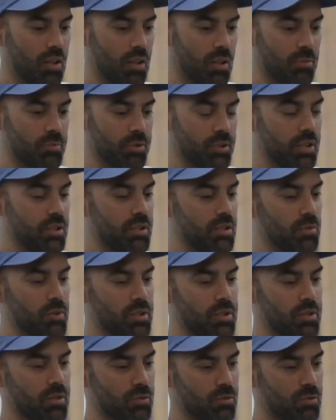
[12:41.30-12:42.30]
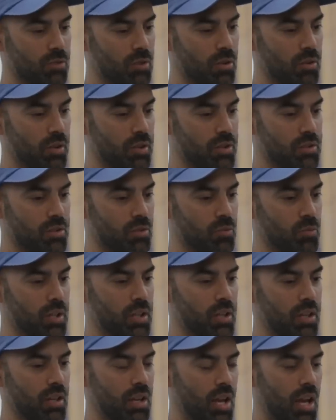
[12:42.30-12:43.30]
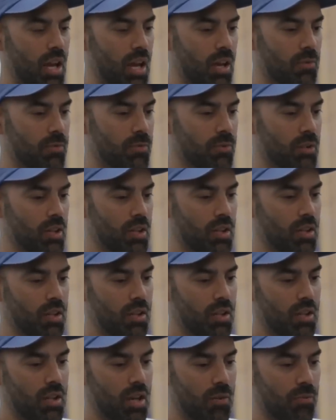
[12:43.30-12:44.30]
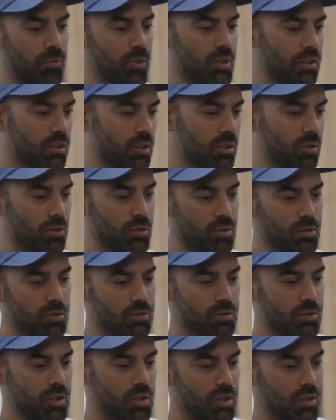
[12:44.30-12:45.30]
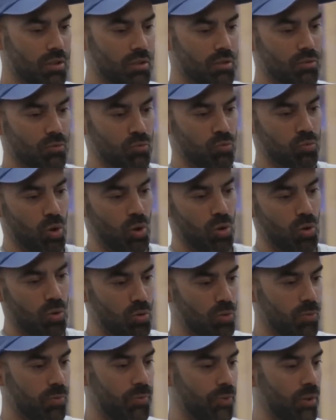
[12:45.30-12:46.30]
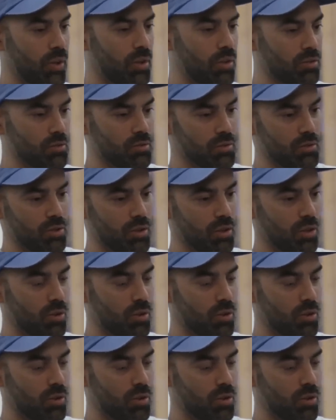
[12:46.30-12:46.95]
uh, Yeezy was still growing, so we didn't have every little role filled.